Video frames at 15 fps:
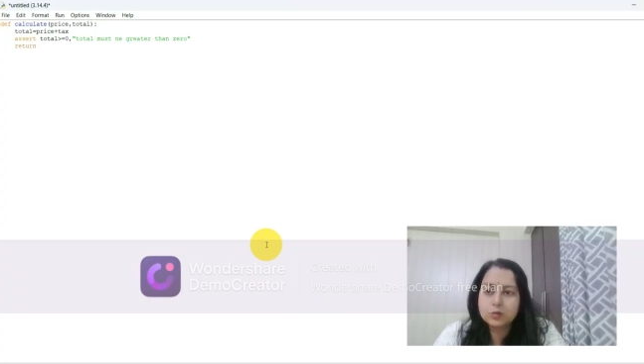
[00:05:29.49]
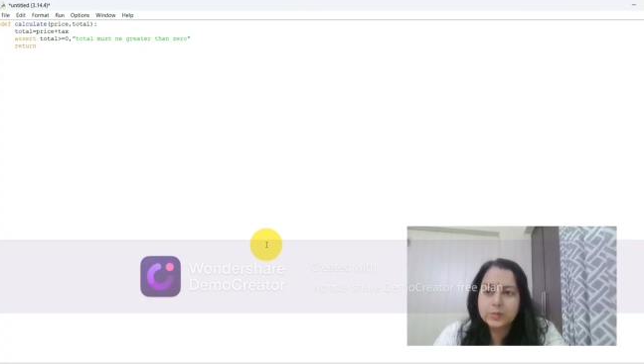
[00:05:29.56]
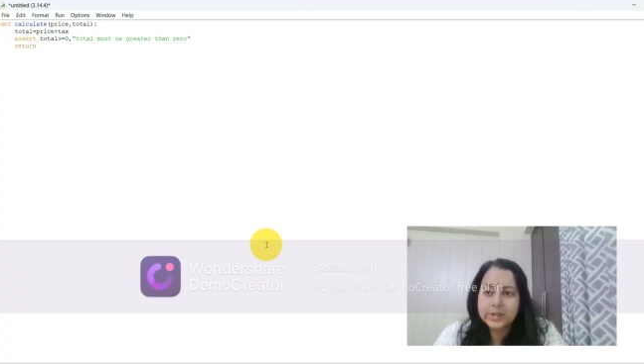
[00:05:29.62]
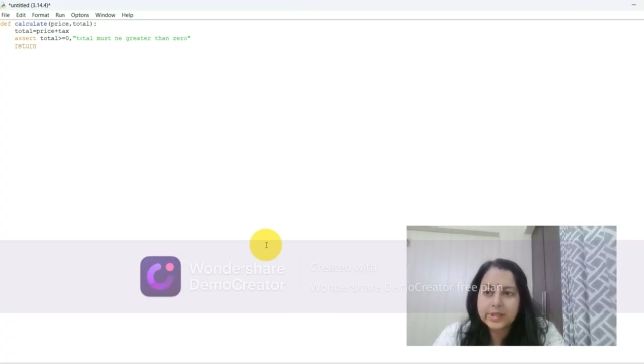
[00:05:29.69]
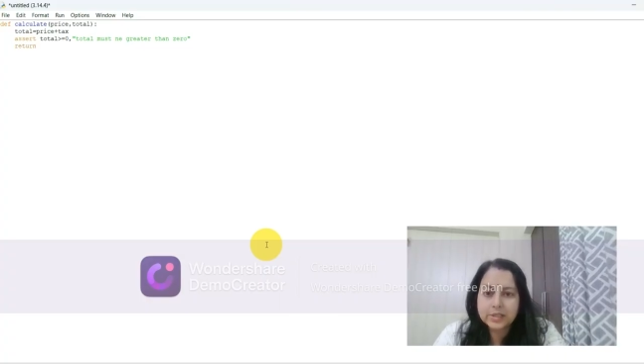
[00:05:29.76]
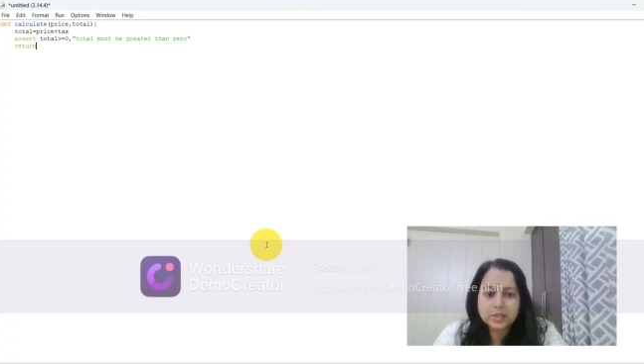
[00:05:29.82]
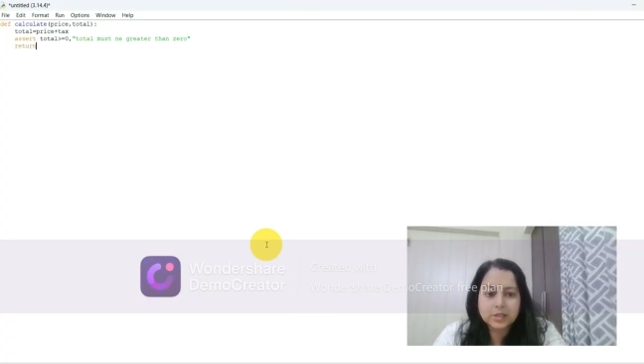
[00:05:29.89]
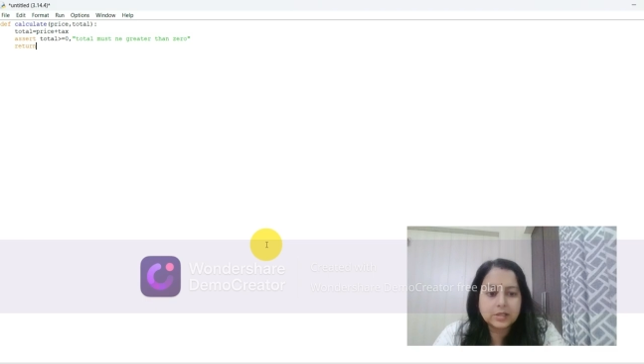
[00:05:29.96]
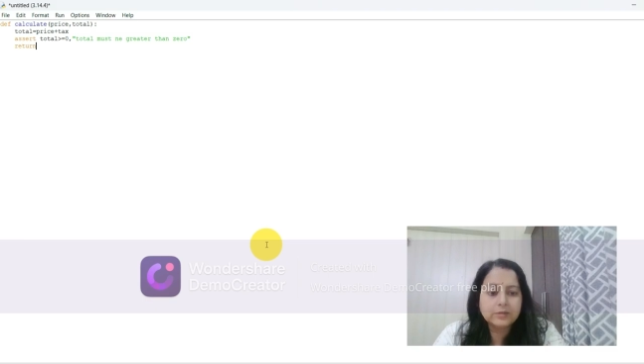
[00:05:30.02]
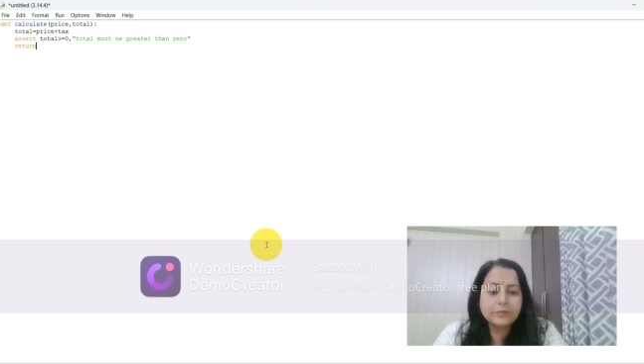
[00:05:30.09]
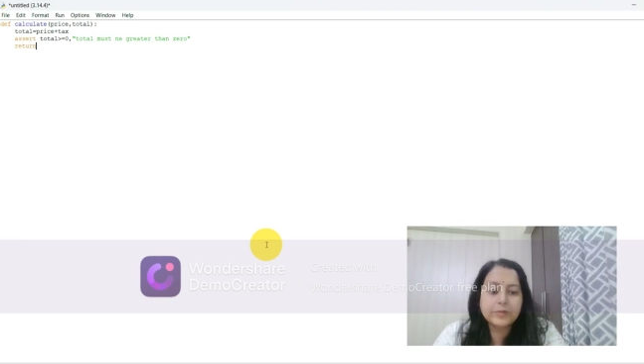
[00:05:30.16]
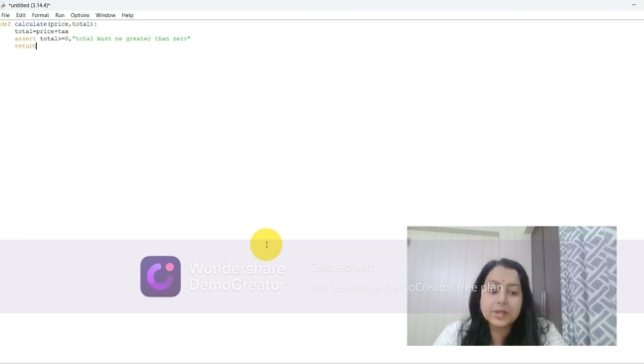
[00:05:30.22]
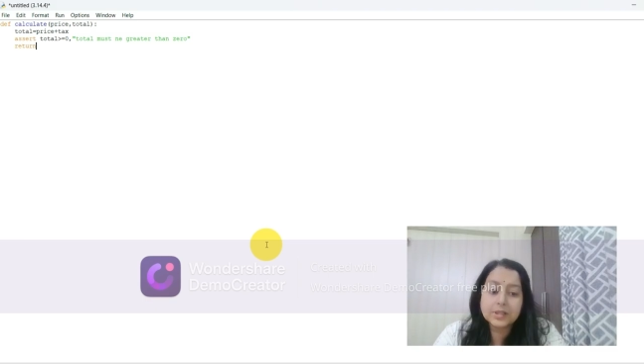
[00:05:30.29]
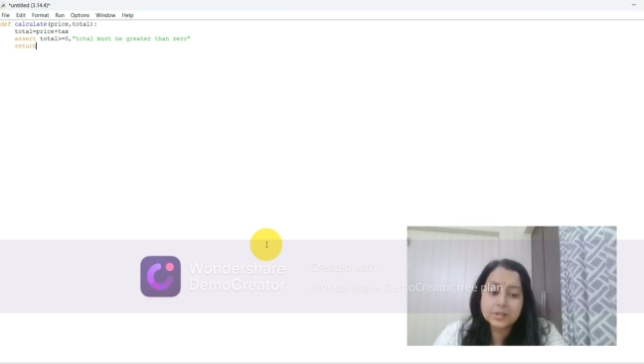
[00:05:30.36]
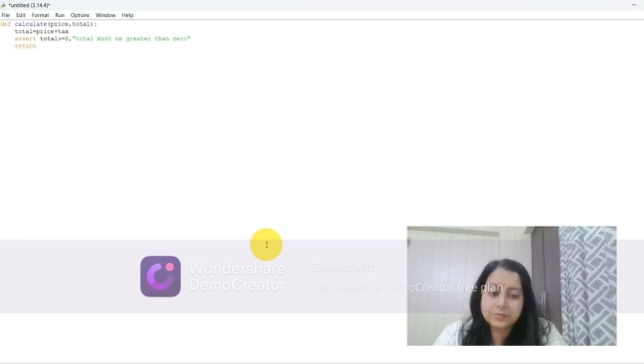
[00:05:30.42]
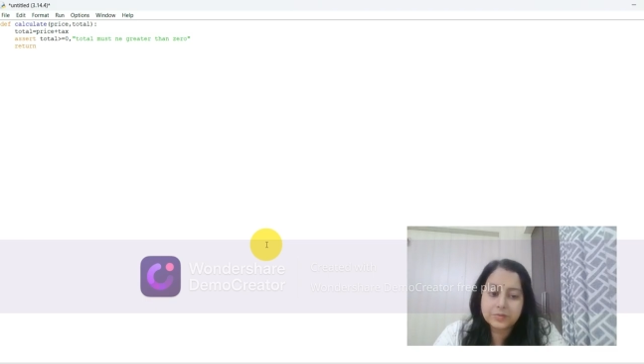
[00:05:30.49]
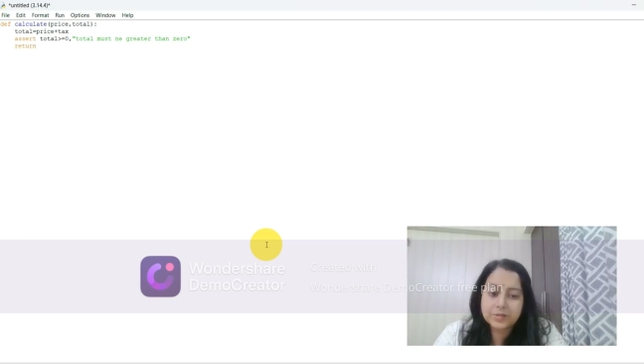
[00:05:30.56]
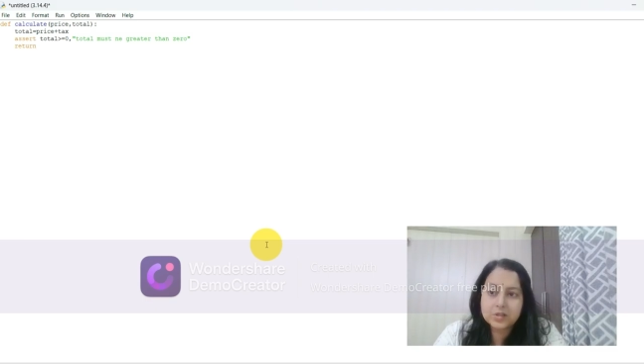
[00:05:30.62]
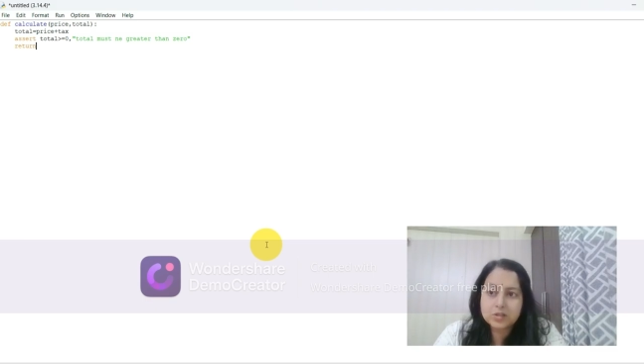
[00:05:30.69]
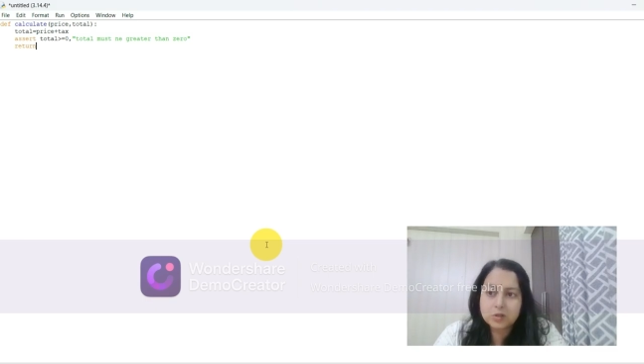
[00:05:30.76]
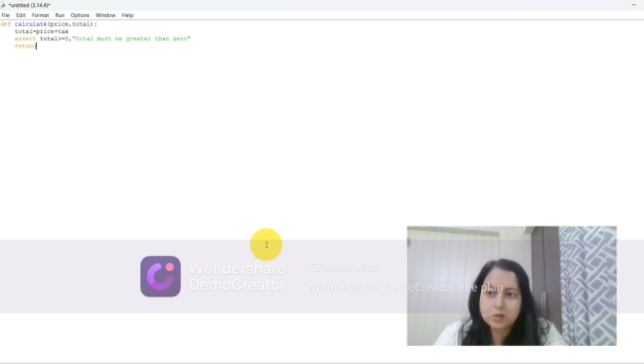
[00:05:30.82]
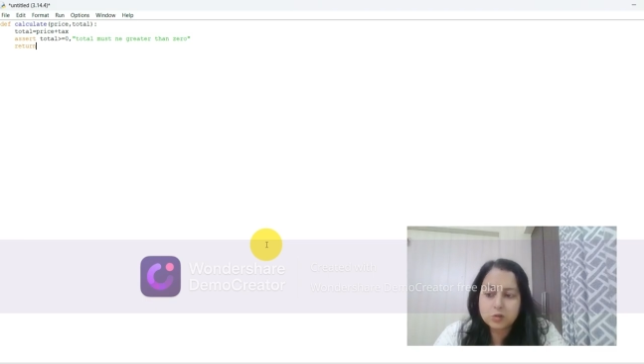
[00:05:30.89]
to be returned where the
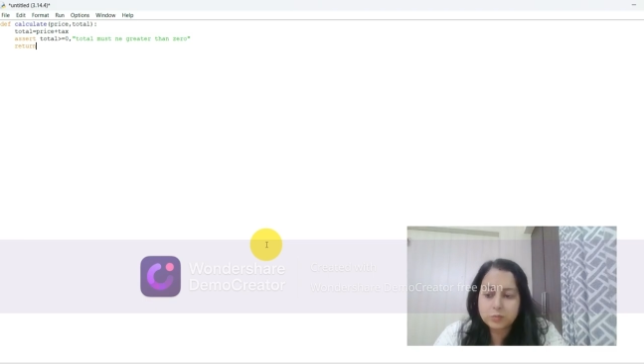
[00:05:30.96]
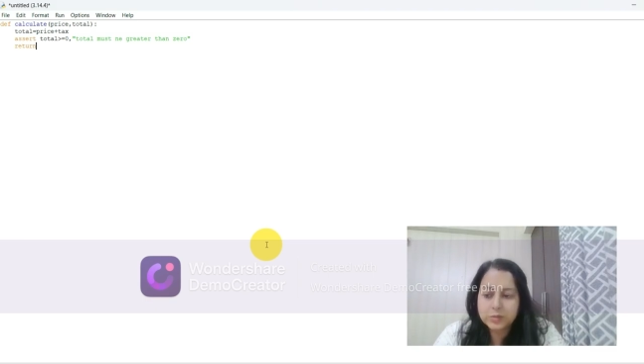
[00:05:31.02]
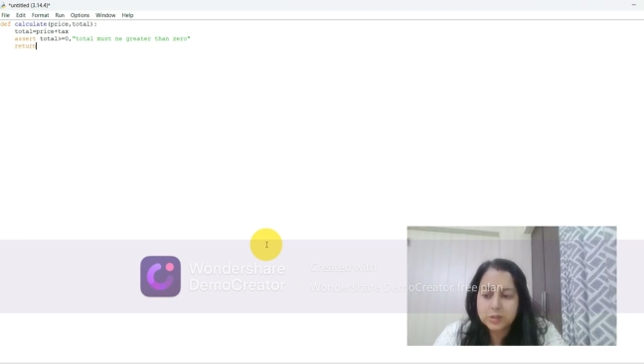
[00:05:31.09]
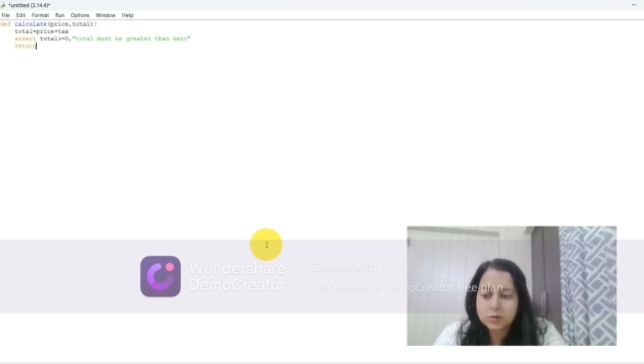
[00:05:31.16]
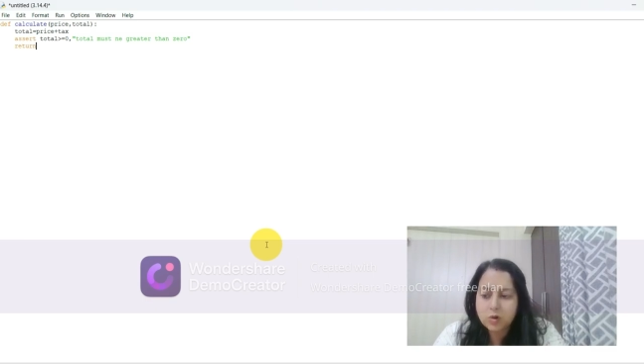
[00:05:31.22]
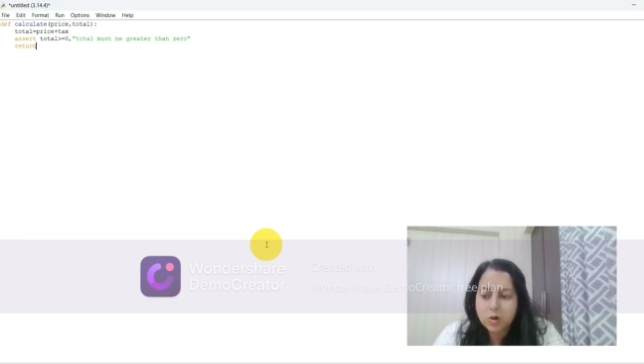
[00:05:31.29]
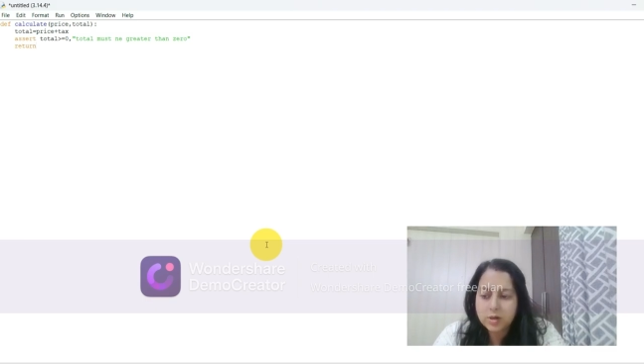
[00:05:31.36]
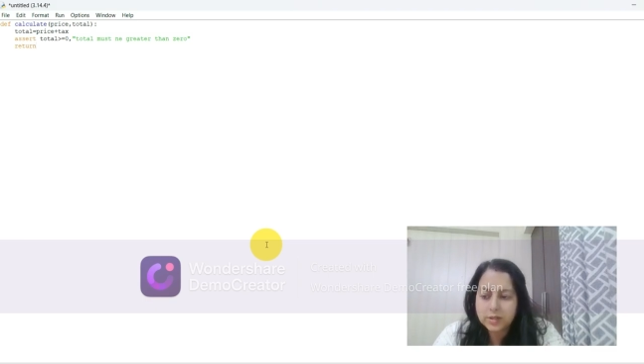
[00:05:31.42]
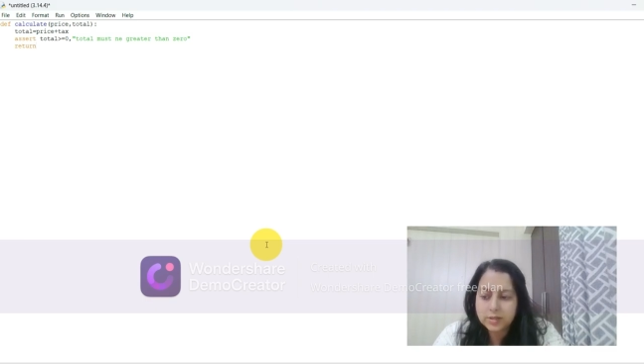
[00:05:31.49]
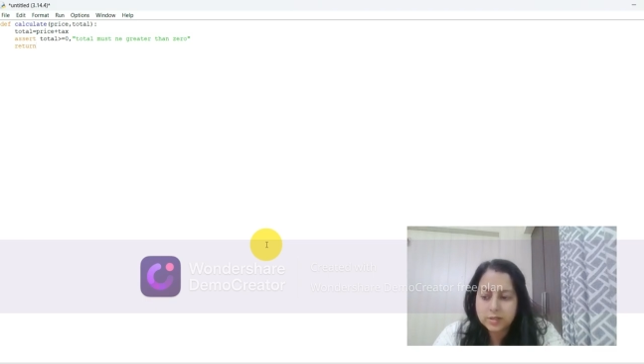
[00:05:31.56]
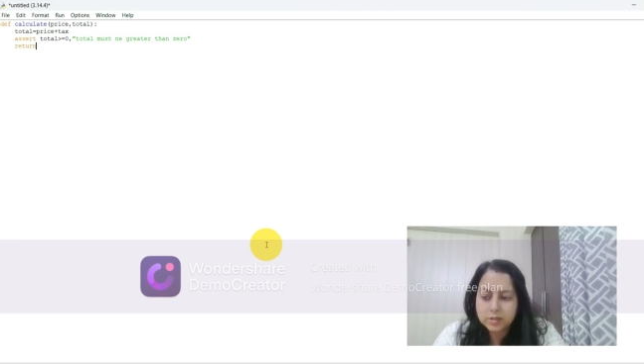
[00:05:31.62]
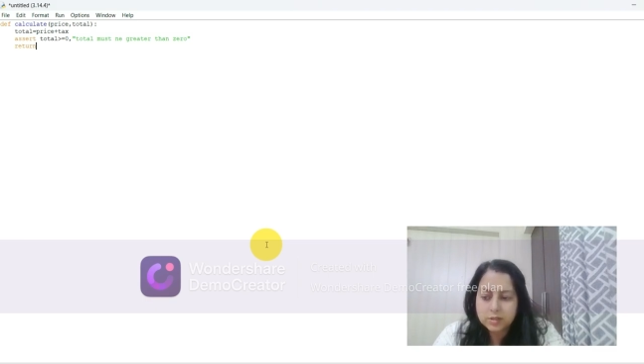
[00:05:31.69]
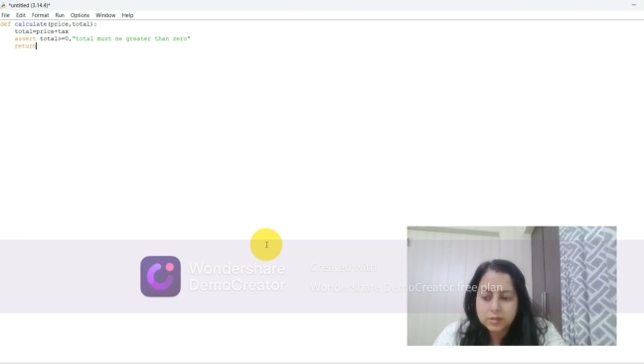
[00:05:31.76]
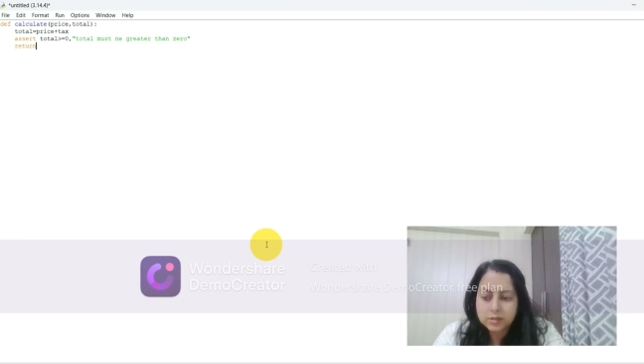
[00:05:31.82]
function to be called.